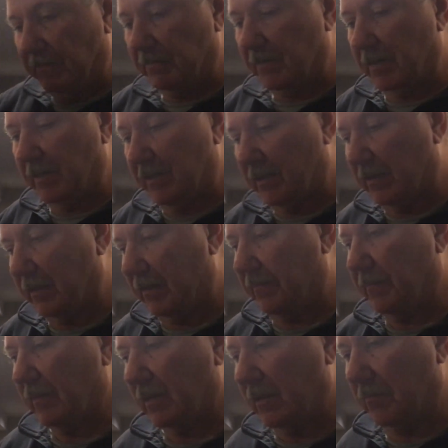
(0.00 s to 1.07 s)
running
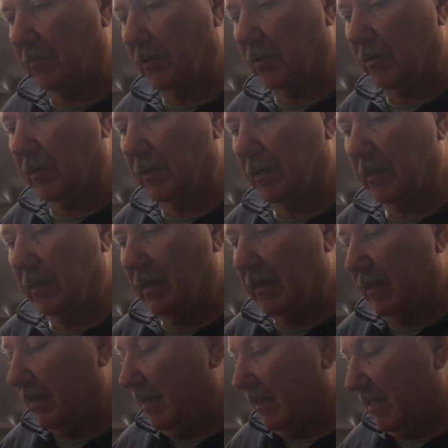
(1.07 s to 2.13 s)
the blower.
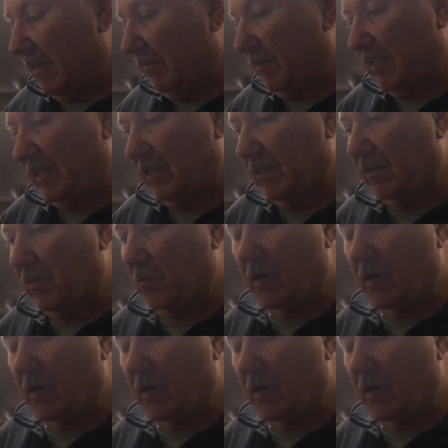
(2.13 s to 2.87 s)
1700